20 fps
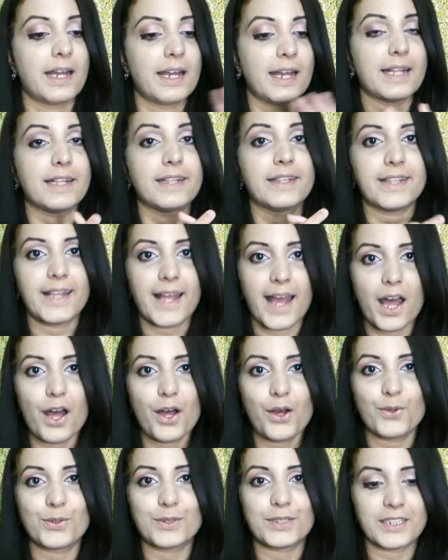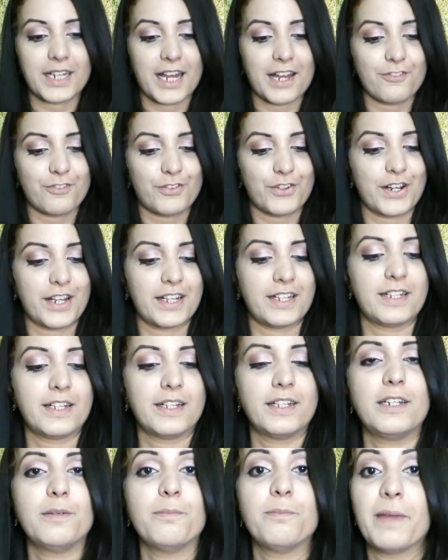and now time for
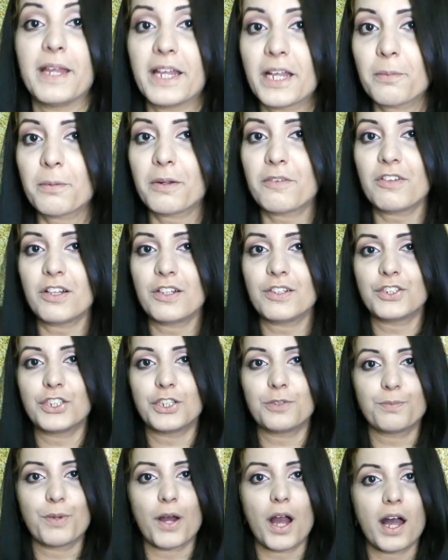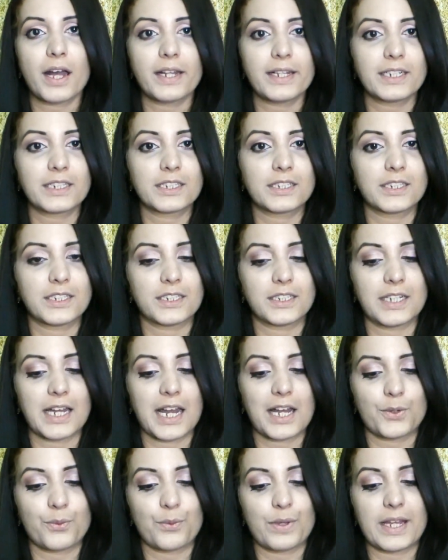another Makeup Revolution product
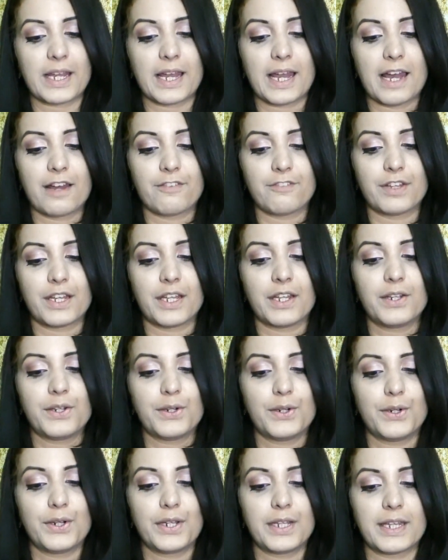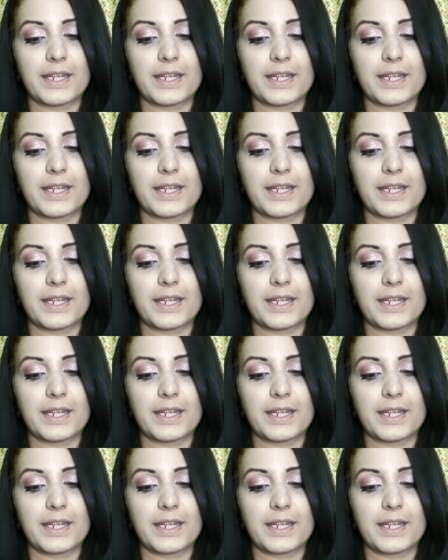that we have here.